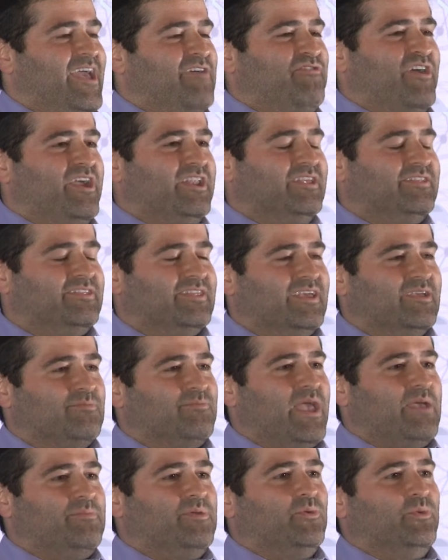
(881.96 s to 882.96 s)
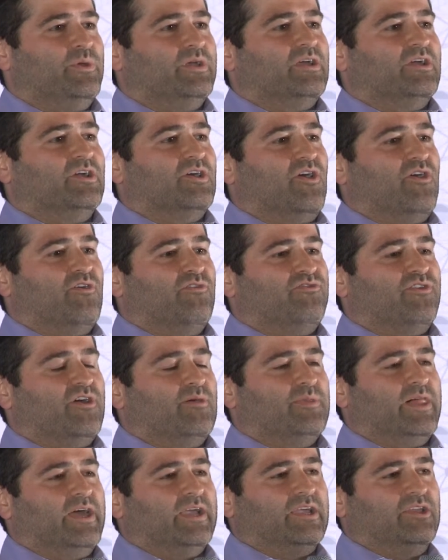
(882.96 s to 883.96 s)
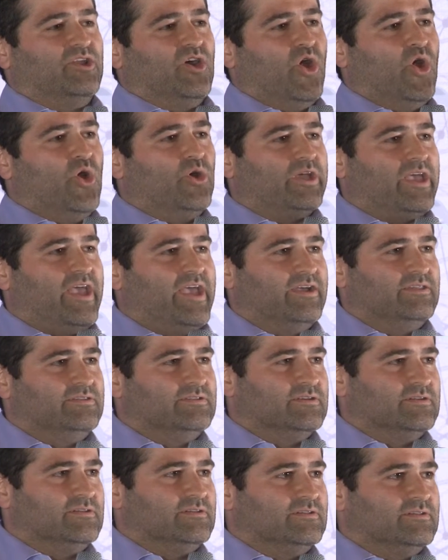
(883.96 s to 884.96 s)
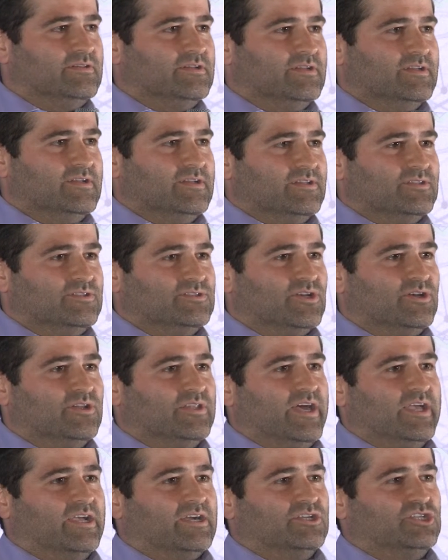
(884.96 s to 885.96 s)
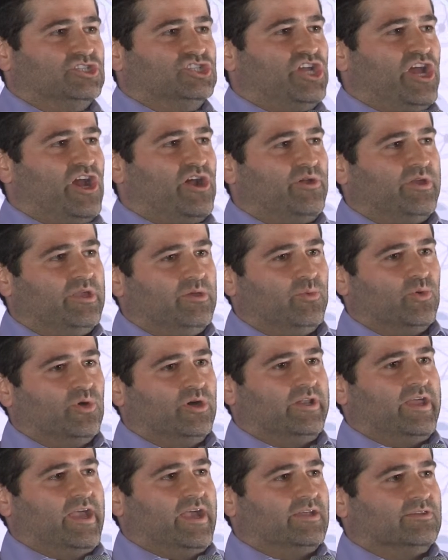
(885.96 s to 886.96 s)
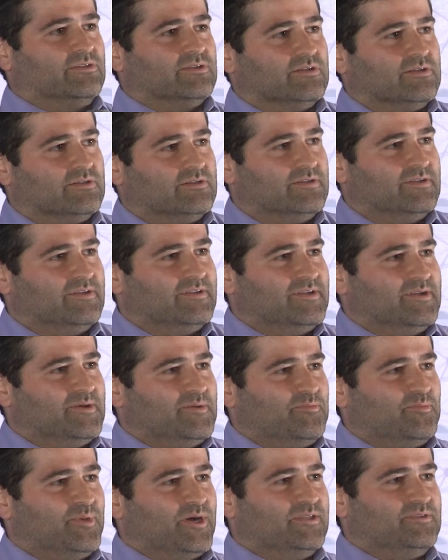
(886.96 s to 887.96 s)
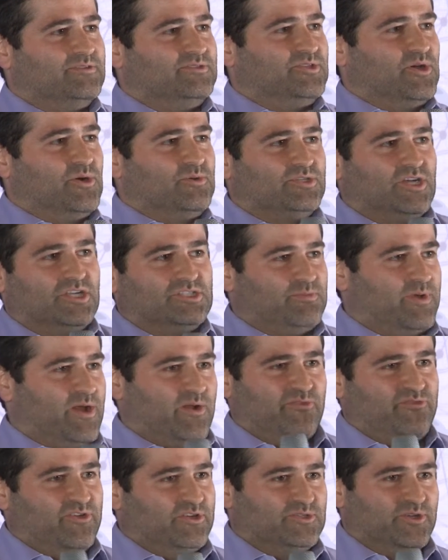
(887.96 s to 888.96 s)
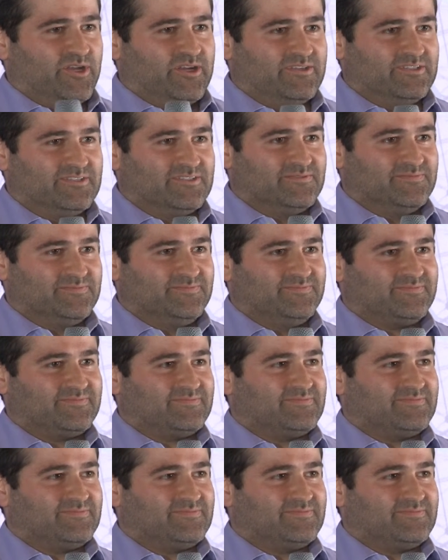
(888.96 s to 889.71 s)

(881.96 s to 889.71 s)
If anything, maybe we can go from like an oak handle to like a cherry wood handle, but don't touch my refrigerators.